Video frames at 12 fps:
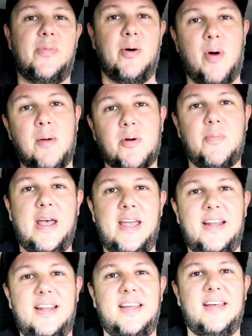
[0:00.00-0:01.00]
the bumper
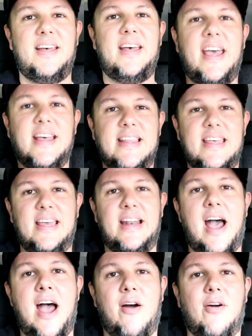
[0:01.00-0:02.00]
painted and
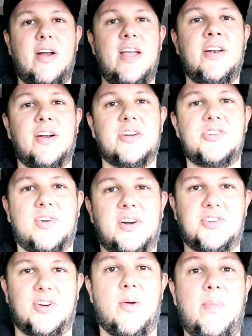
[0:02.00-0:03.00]
then our inner structure,